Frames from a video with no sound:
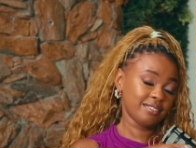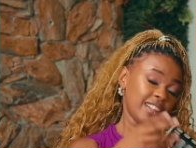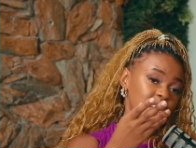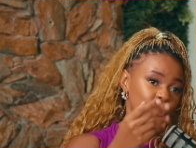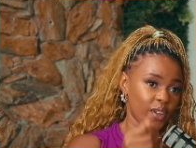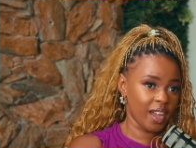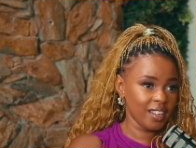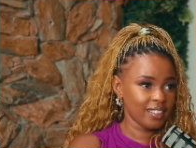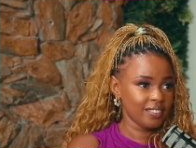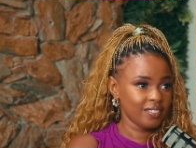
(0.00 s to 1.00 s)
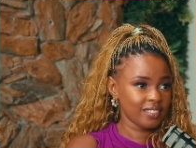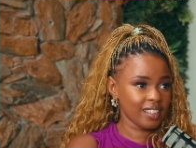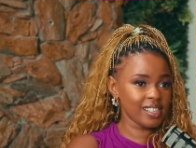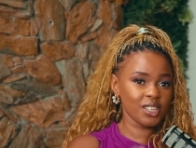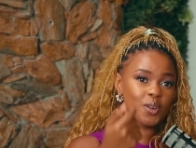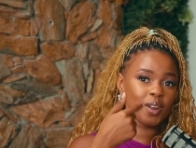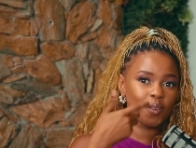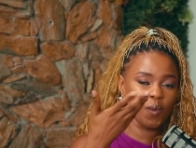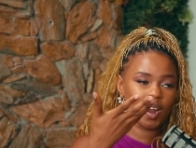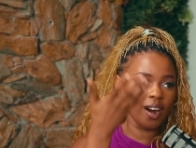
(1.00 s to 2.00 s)
That's fair, because you don't want
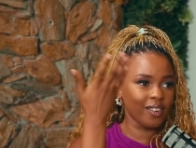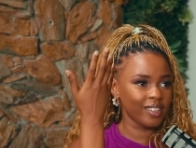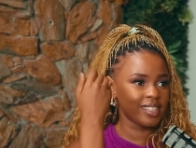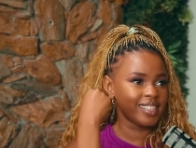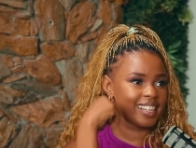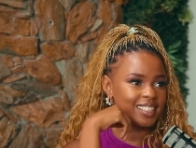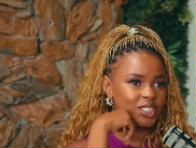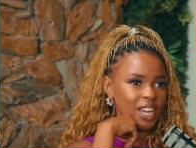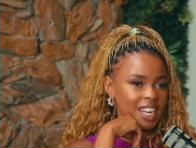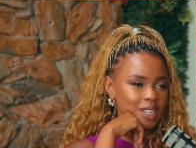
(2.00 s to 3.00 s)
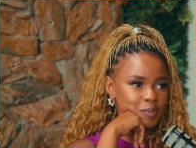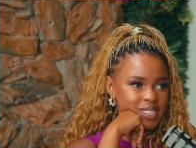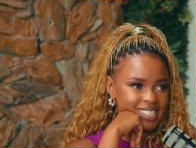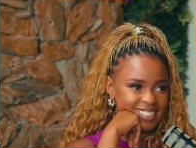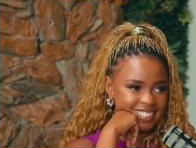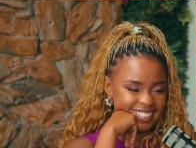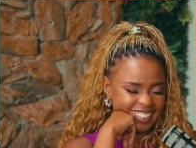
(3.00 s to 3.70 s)
to go around with dry lips.